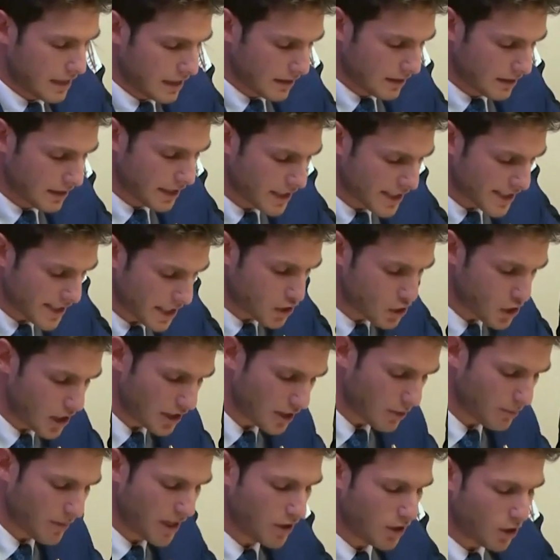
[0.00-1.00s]
Ladies and
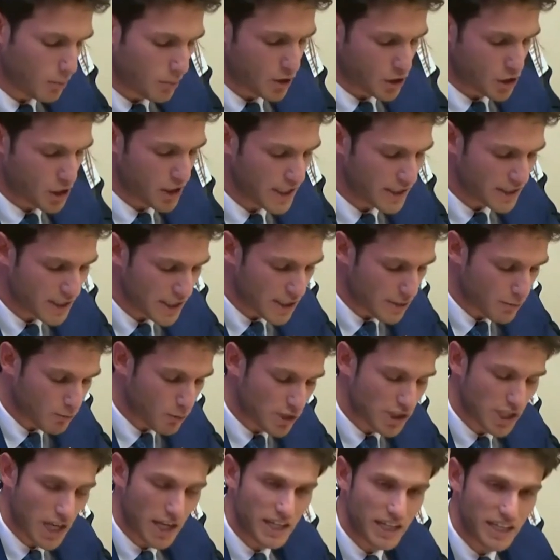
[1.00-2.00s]
gentlemen, the opportunity is
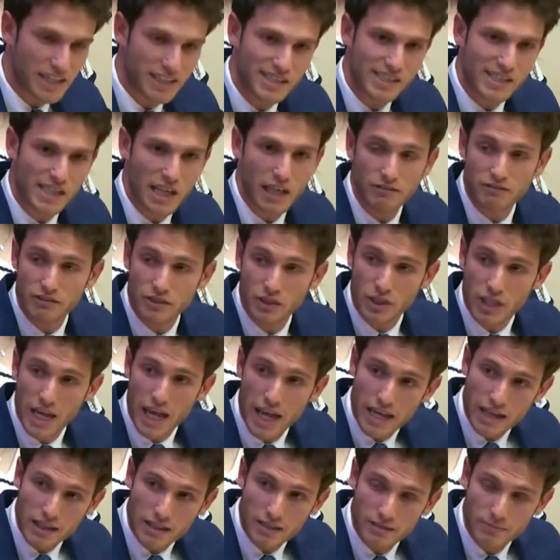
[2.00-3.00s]
presenting itself
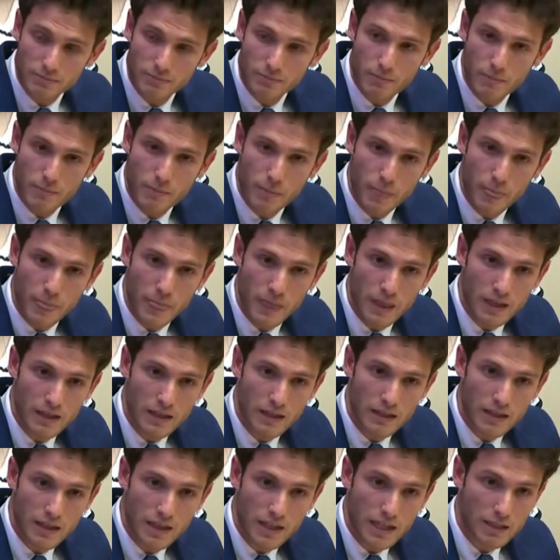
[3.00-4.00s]
today.
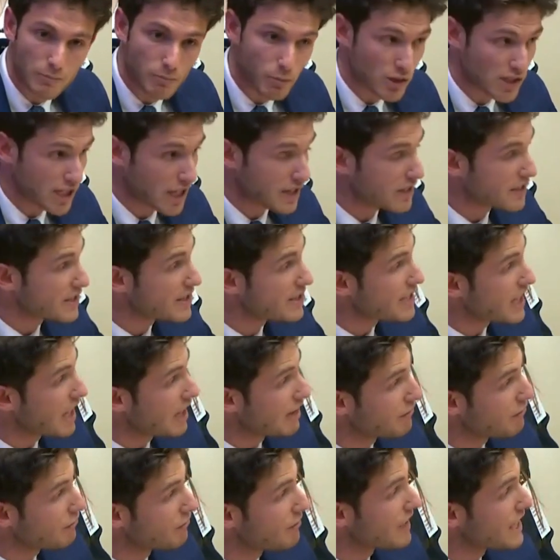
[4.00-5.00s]
It presented
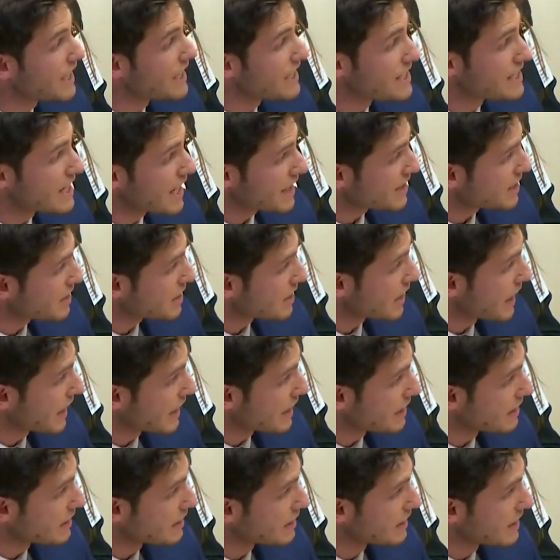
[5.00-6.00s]
itself
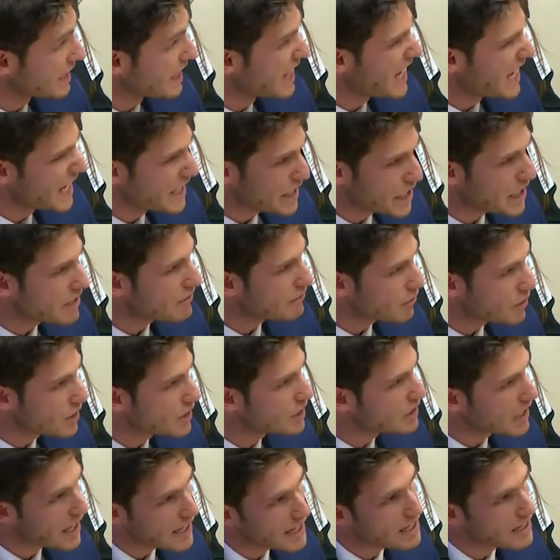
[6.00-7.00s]
yesterday and
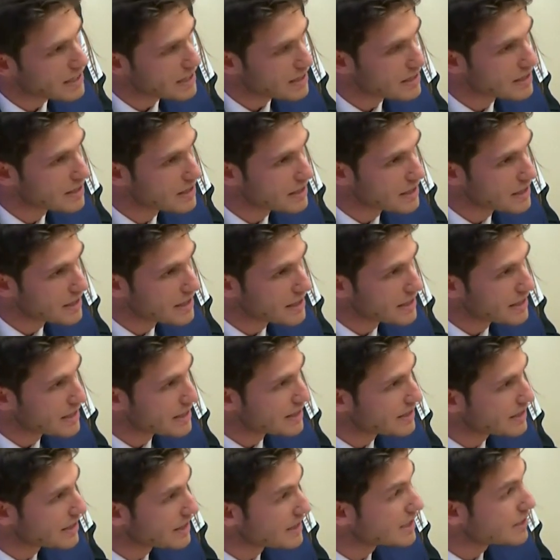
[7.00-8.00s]
every day
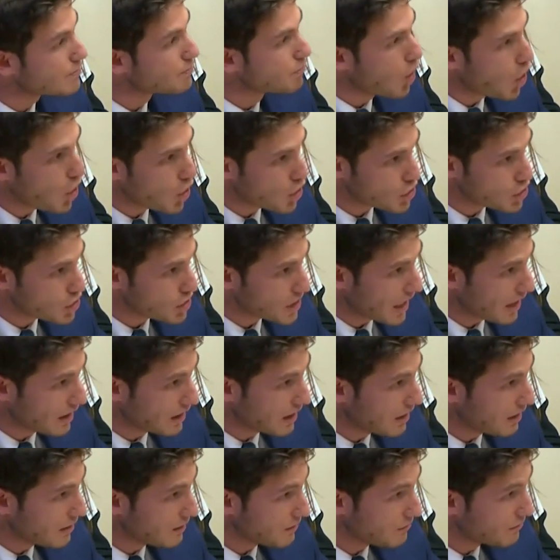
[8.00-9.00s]
since March
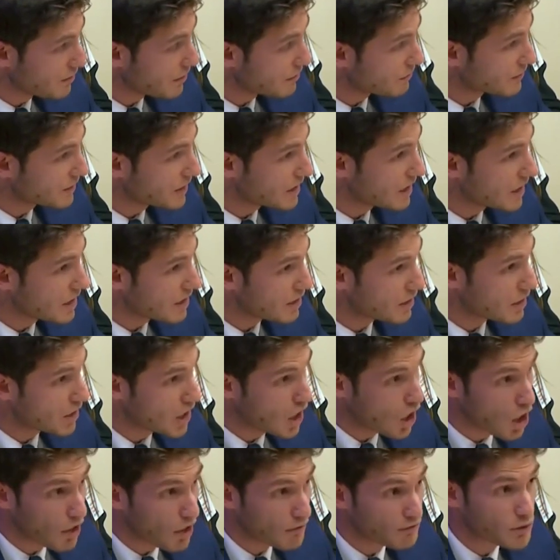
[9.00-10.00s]
15th
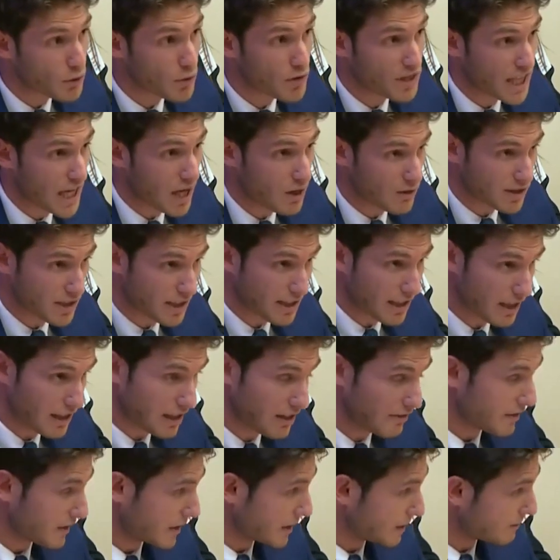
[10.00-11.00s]
of
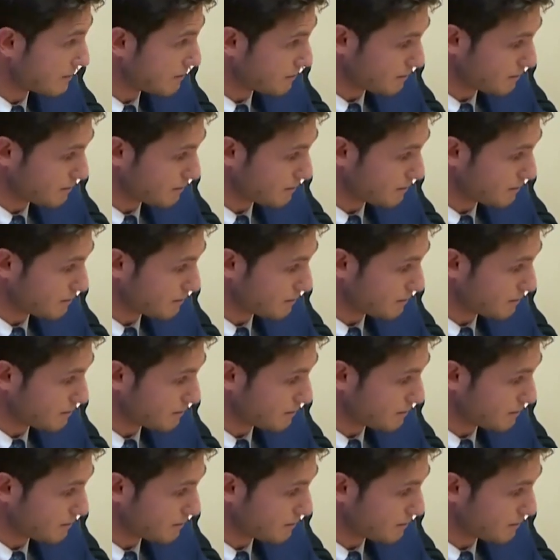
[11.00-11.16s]
2011.